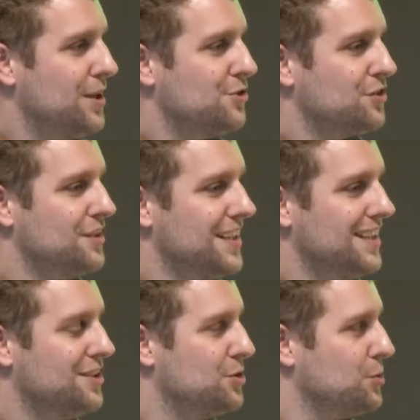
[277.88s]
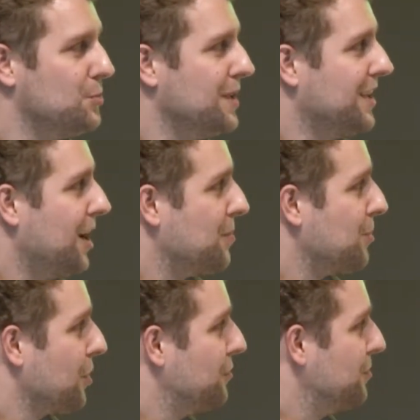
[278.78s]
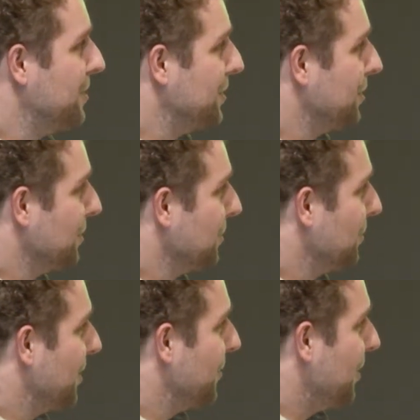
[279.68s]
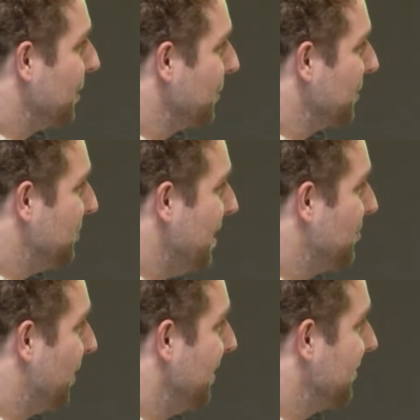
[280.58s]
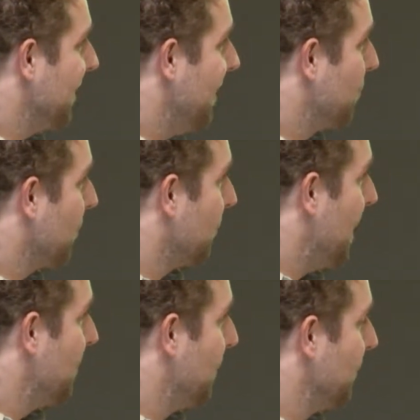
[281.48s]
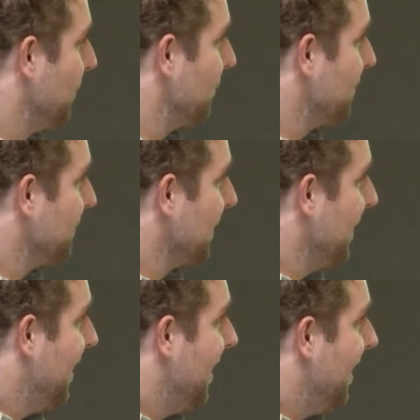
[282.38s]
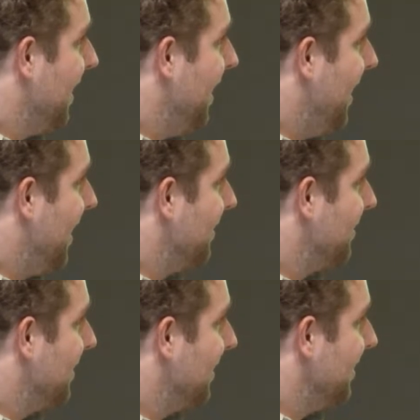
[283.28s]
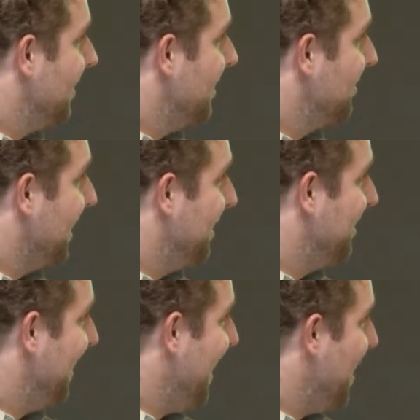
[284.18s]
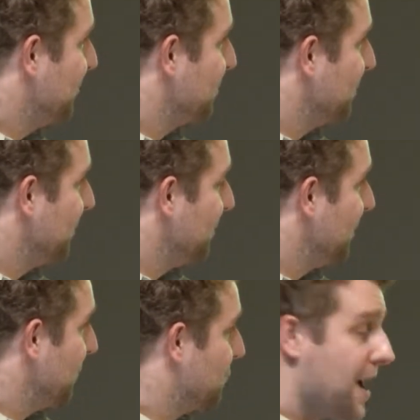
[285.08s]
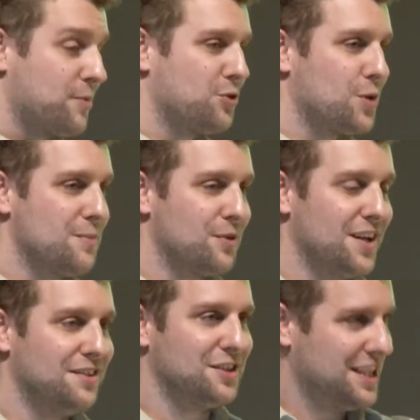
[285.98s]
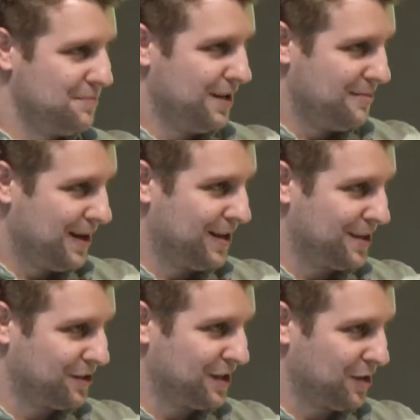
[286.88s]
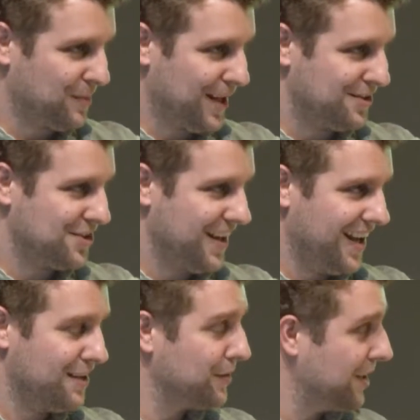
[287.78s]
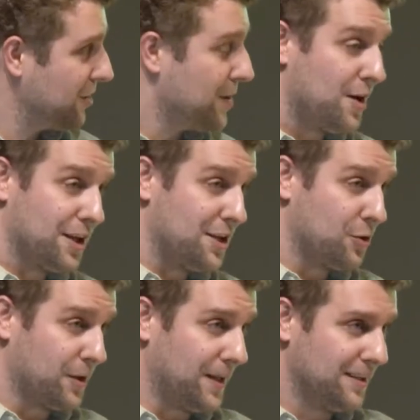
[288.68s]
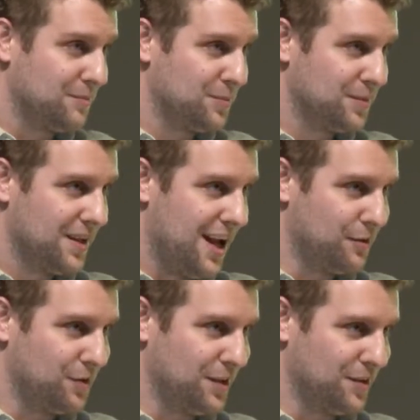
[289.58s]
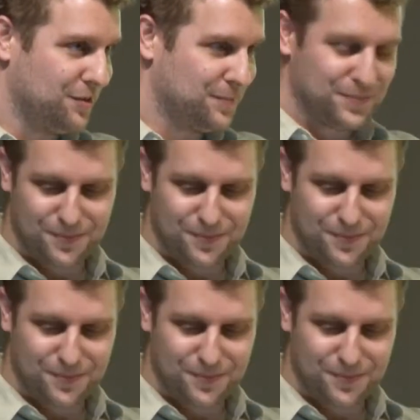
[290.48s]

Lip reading: we just need to become more familiar with all of its pain points and work around those. And they decided, after their sales dropped 20%, to keep PayPal on their sales page, and everything has been hunky-dory ever since.